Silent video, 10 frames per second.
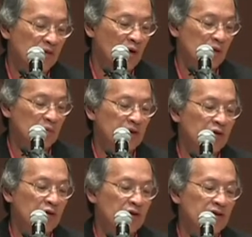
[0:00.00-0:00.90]
called
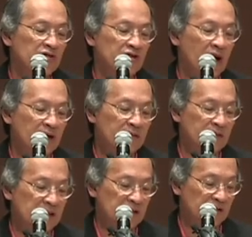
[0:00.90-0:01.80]
Return to Zhang
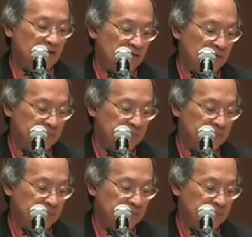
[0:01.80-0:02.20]
Village.